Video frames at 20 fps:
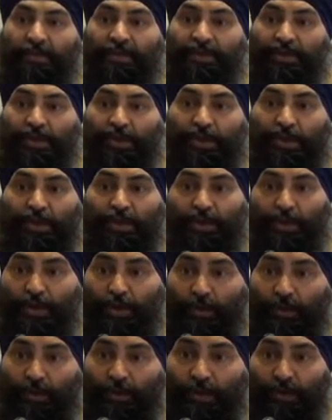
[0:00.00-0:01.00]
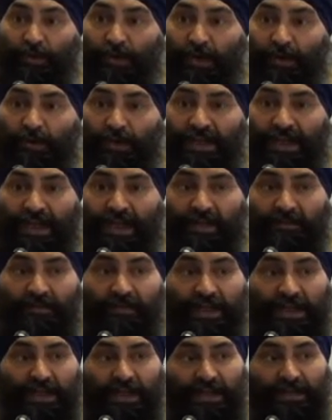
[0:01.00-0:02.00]
we're just concerned with what we have
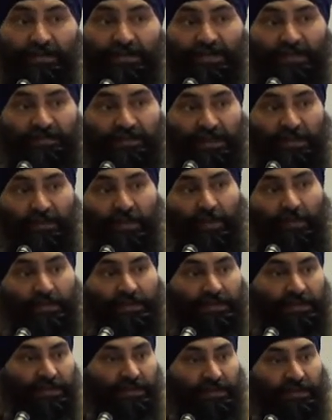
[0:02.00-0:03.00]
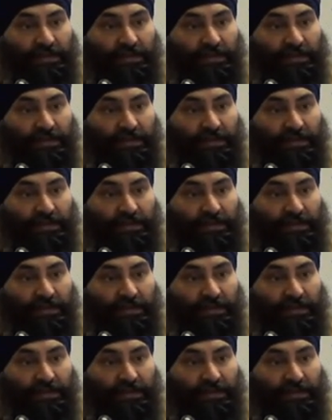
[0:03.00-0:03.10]
right now, this very moment.